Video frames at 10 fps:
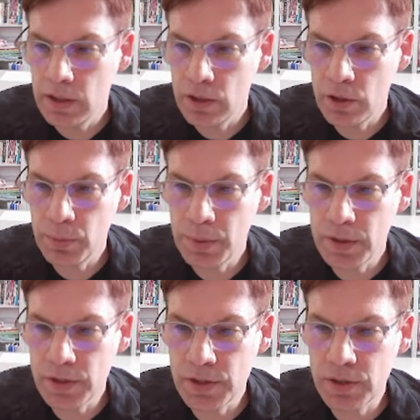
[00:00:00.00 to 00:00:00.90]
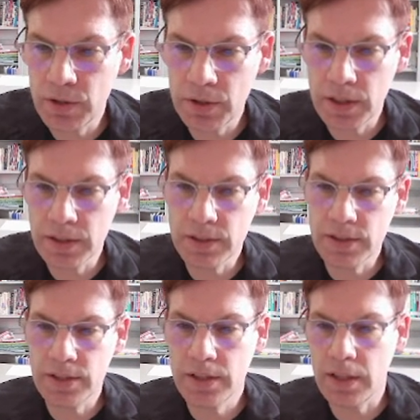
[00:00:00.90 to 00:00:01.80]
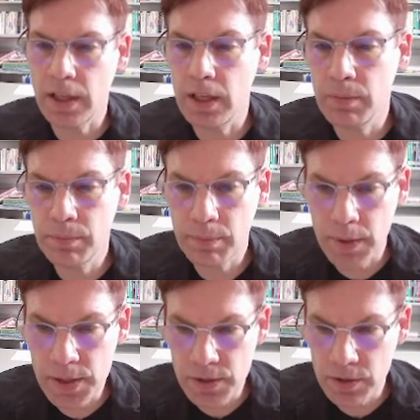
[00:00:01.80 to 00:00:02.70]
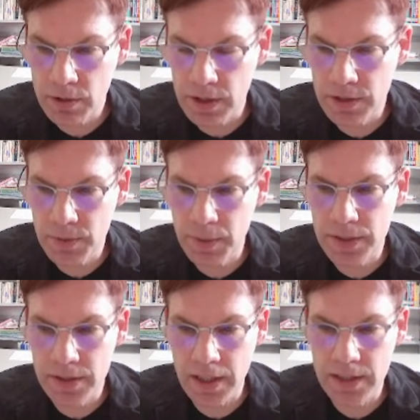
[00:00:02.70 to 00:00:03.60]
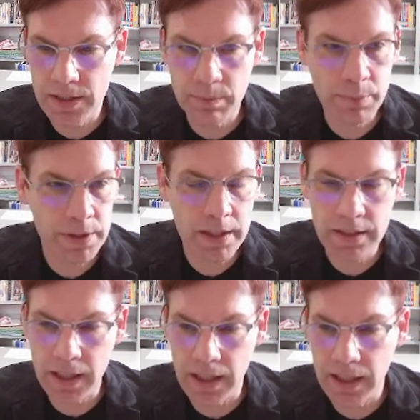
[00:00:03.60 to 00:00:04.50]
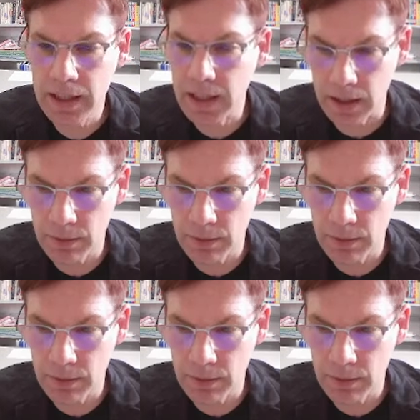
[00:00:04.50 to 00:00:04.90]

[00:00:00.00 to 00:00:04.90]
the students, my students presentation, presenter A here.